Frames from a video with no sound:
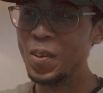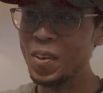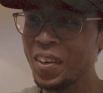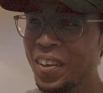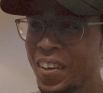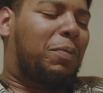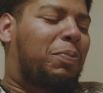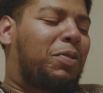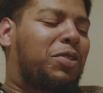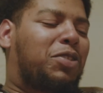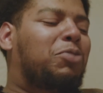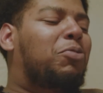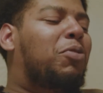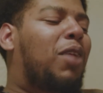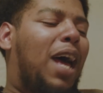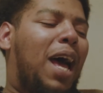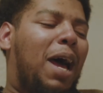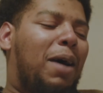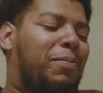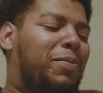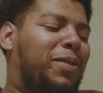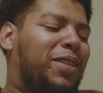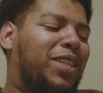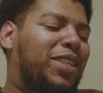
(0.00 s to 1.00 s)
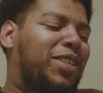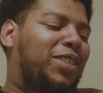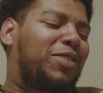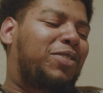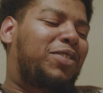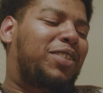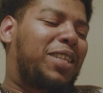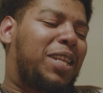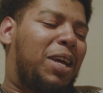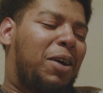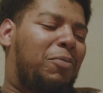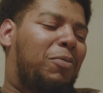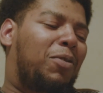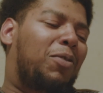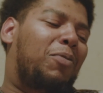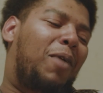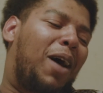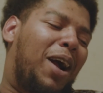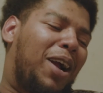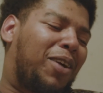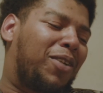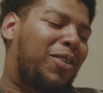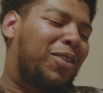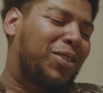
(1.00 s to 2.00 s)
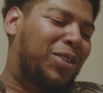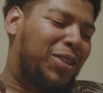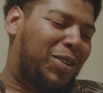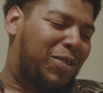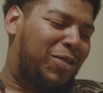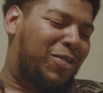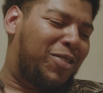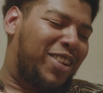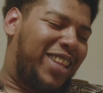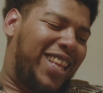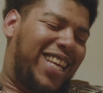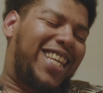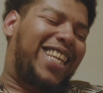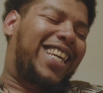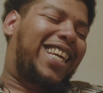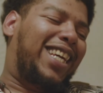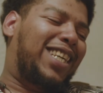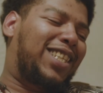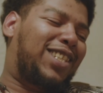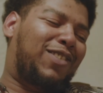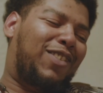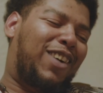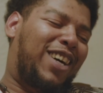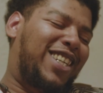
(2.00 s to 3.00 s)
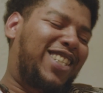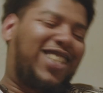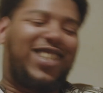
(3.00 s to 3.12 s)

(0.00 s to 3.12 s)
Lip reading: Because the pursuit of happiness, you see that one white girl in the corner that he kissed while